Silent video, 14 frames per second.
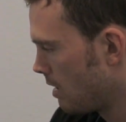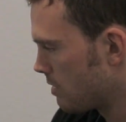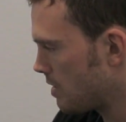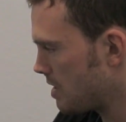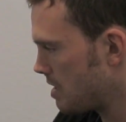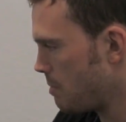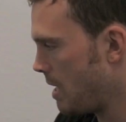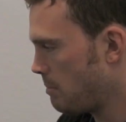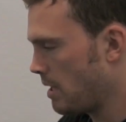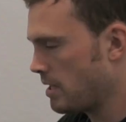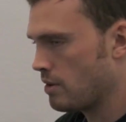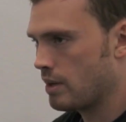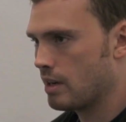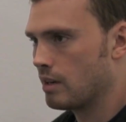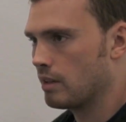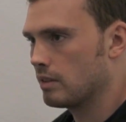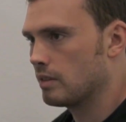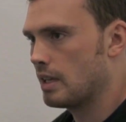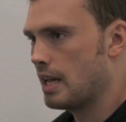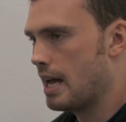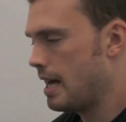So this is the main menu here,
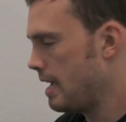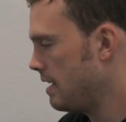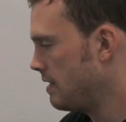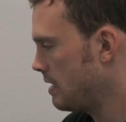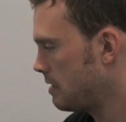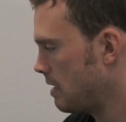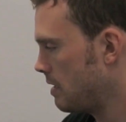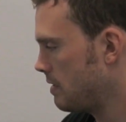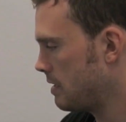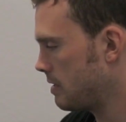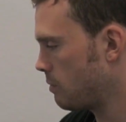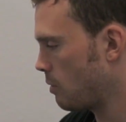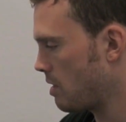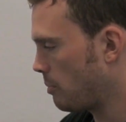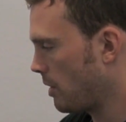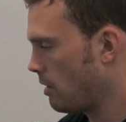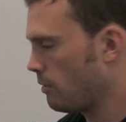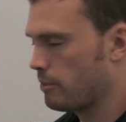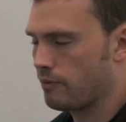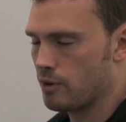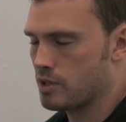and this is where the
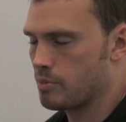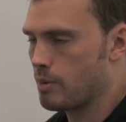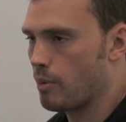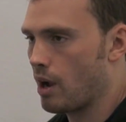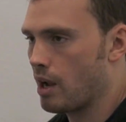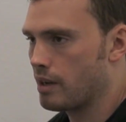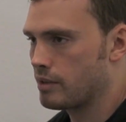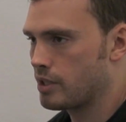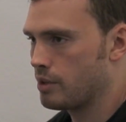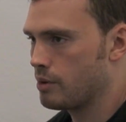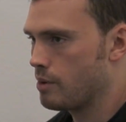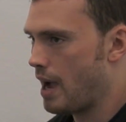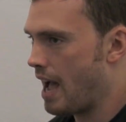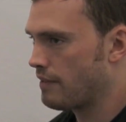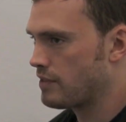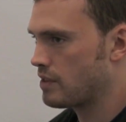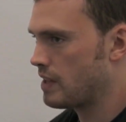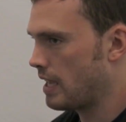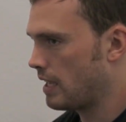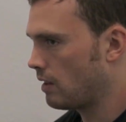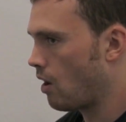player will first be brought to after
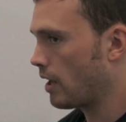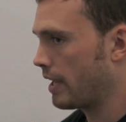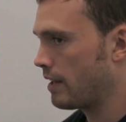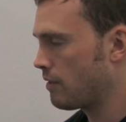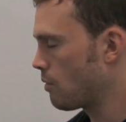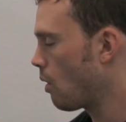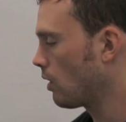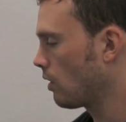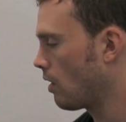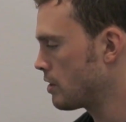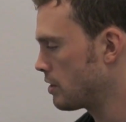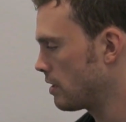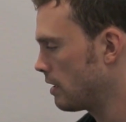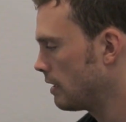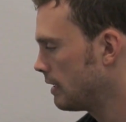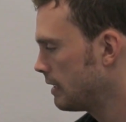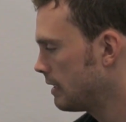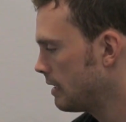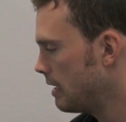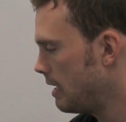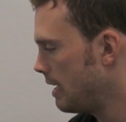they log in through our launcher
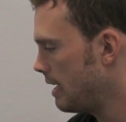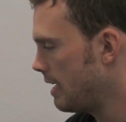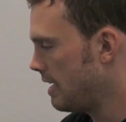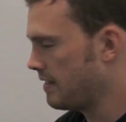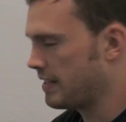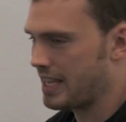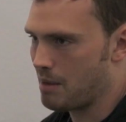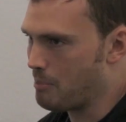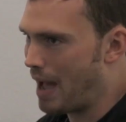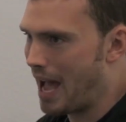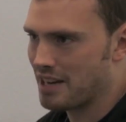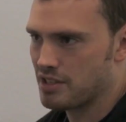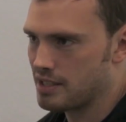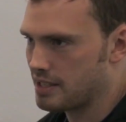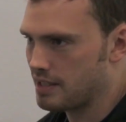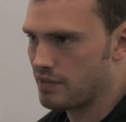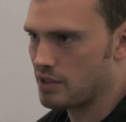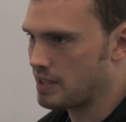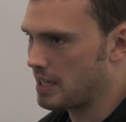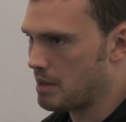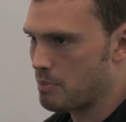and the game patches, if
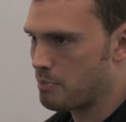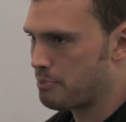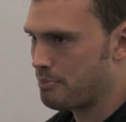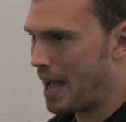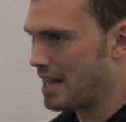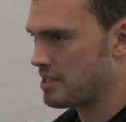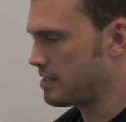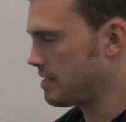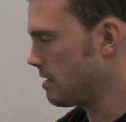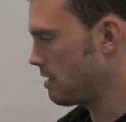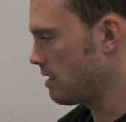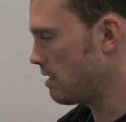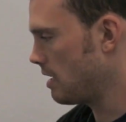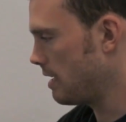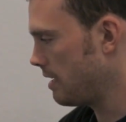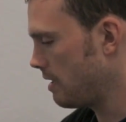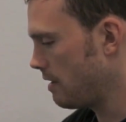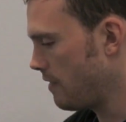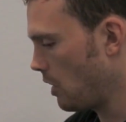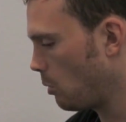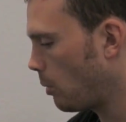there's any patches that are
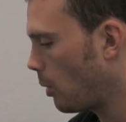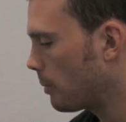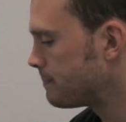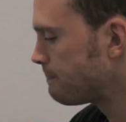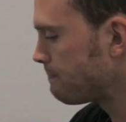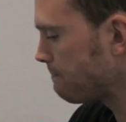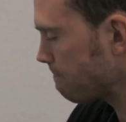available.